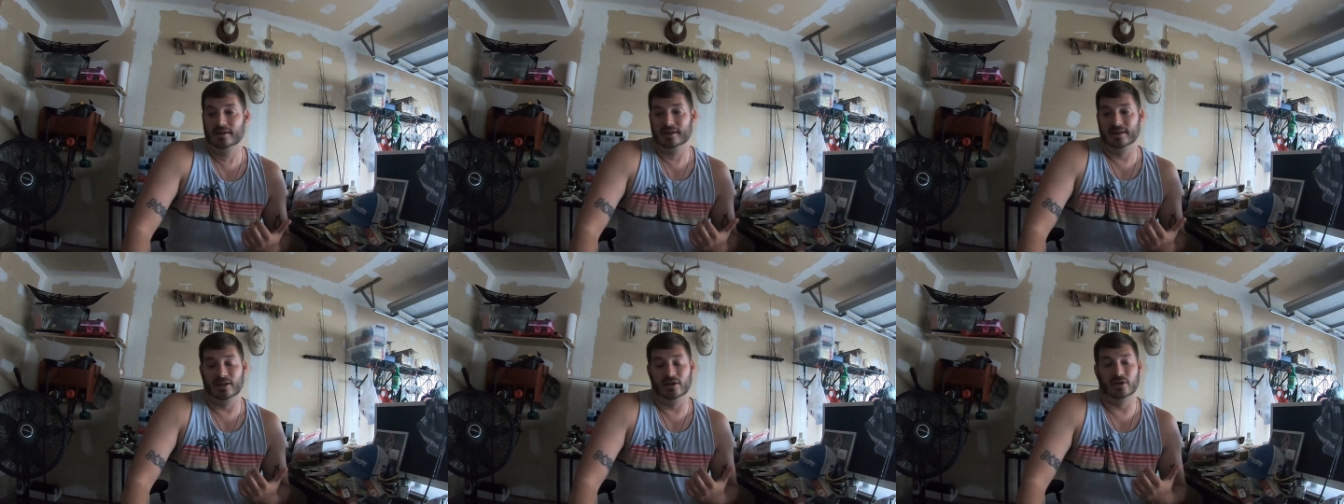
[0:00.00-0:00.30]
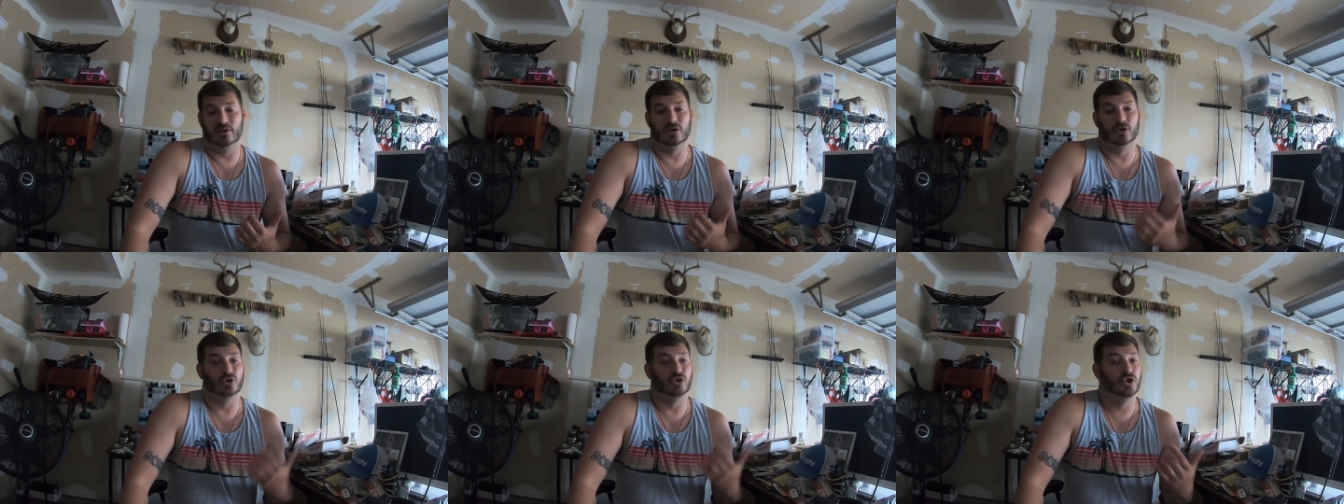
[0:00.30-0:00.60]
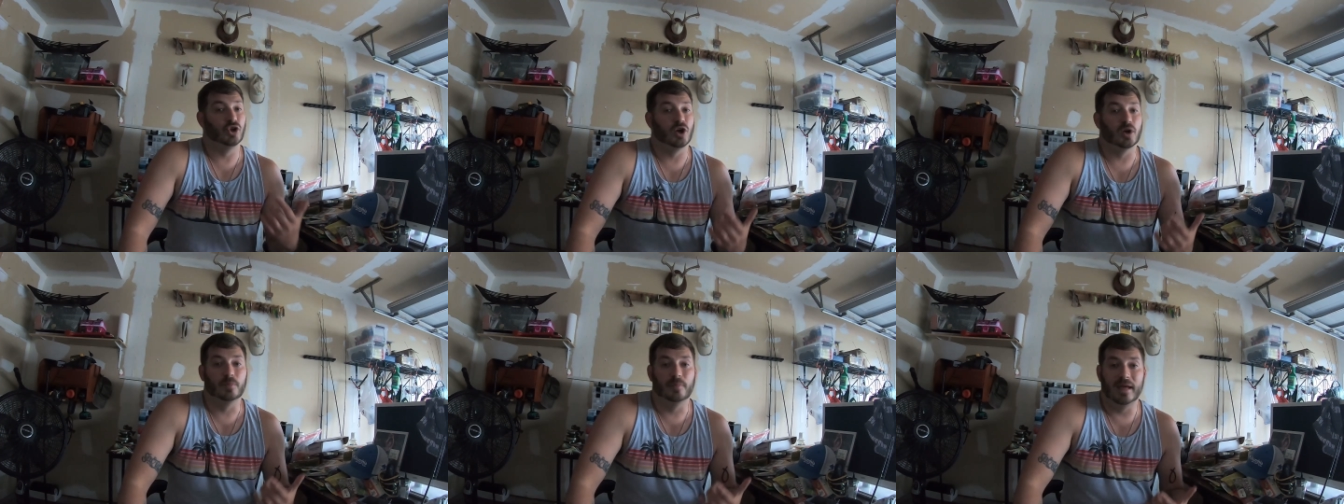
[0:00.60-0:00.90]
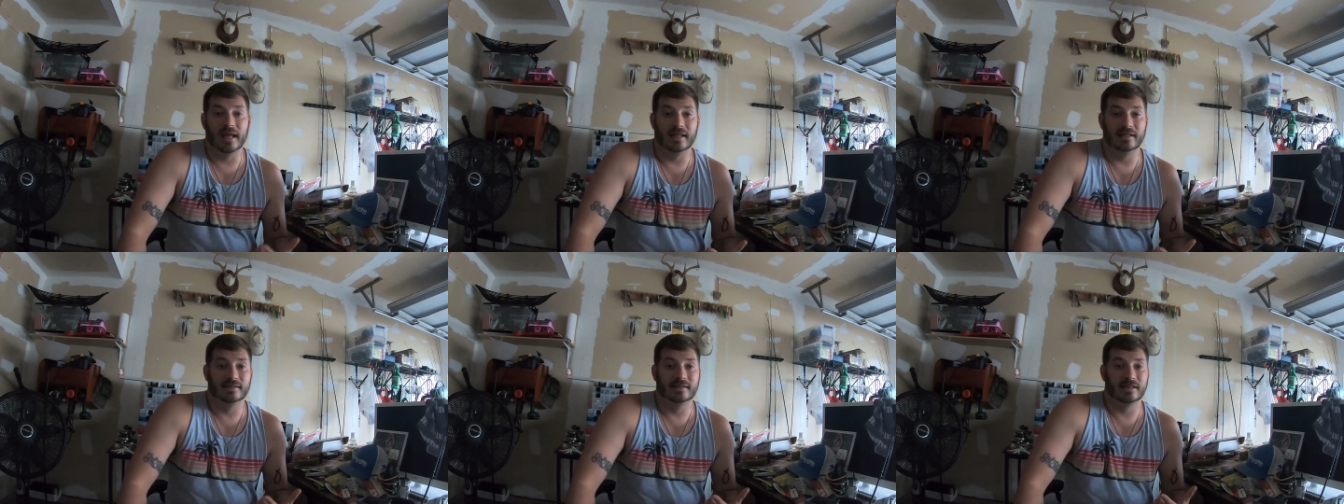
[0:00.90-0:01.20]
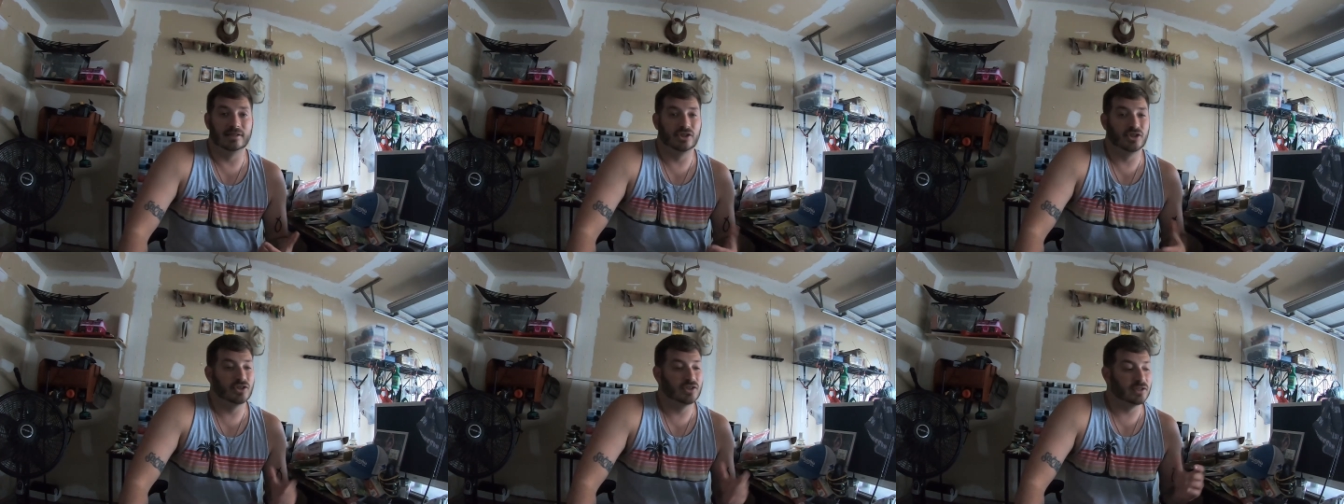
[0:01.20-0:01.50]
you know, your jerk baits,
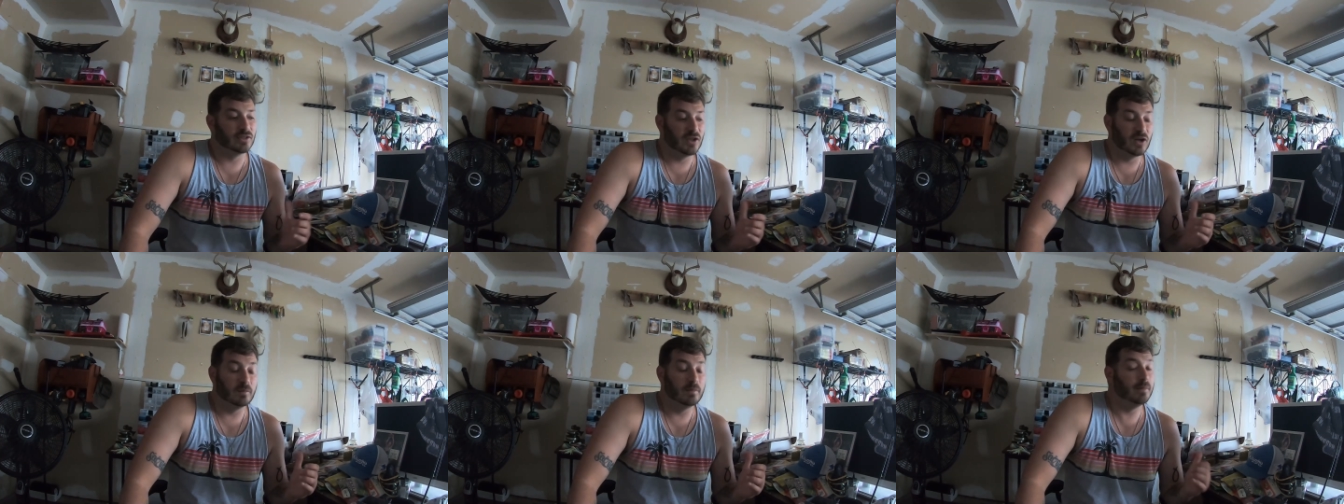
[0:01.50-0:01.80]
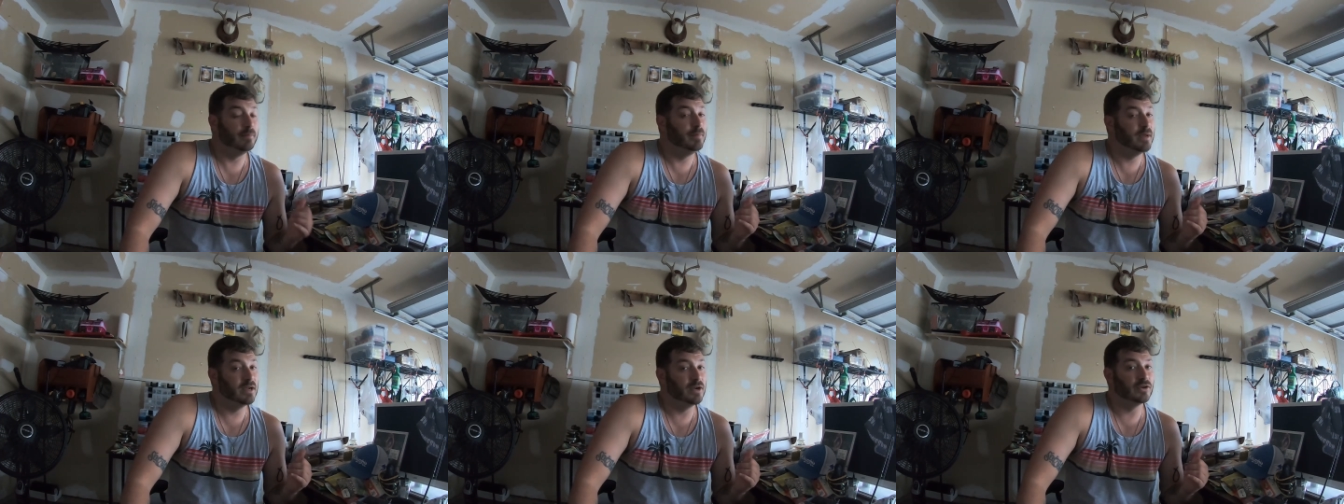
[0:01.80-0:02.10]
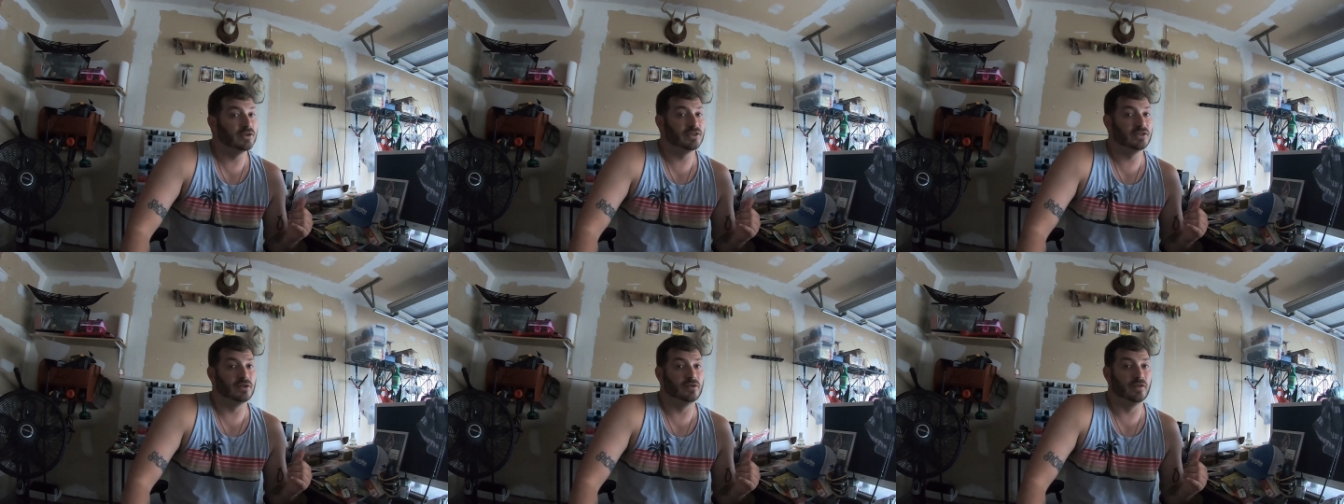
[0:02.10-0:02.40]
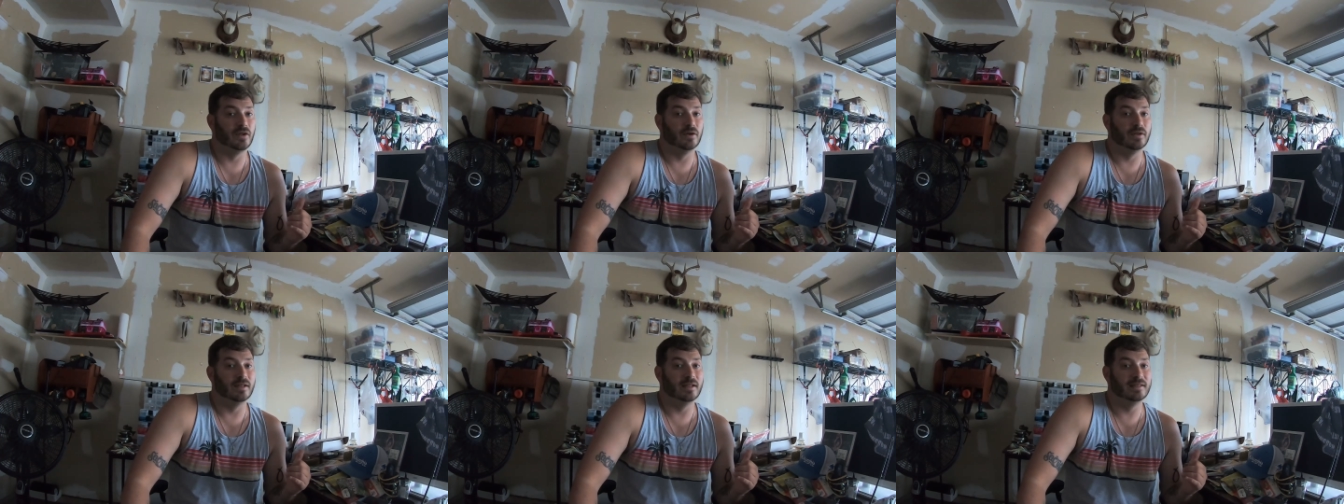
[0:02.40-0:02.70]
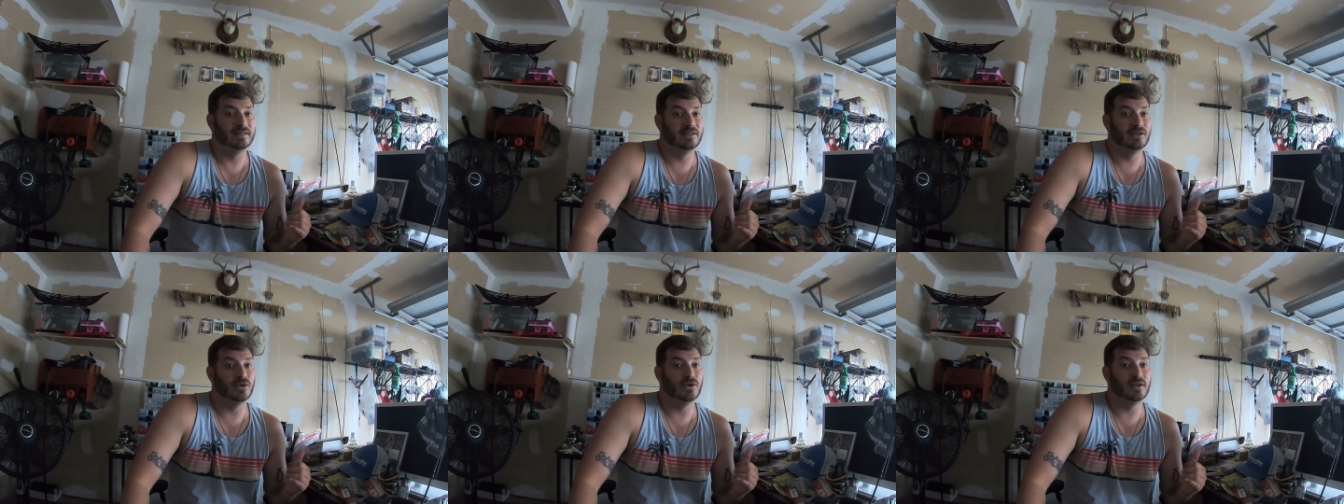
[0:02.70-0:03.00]
that's just a little bit bigger still, though
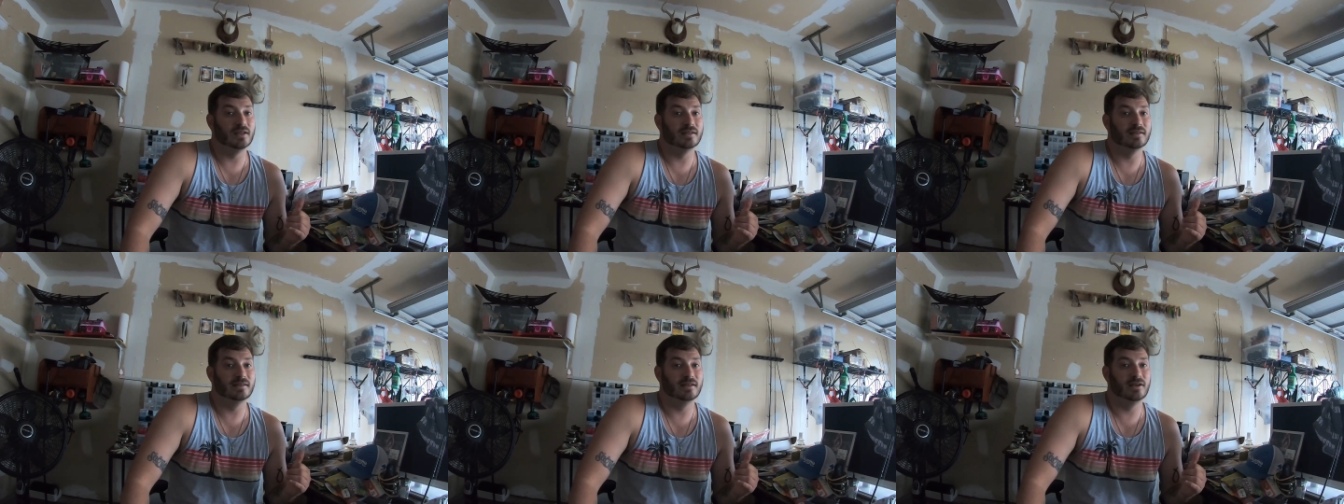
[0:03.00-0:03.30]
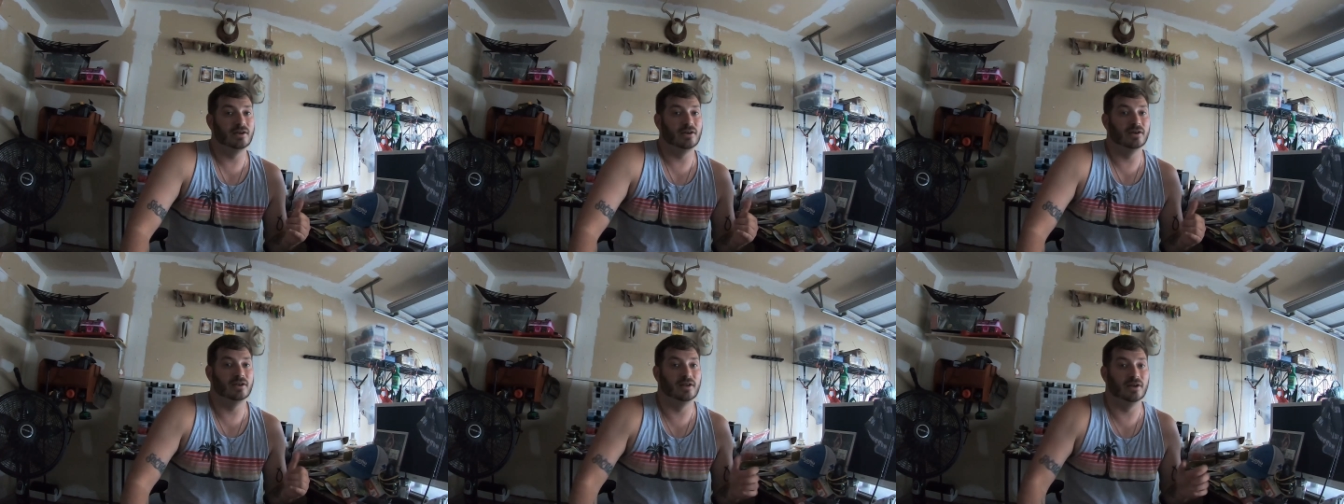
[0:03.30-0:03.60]
it's still considered,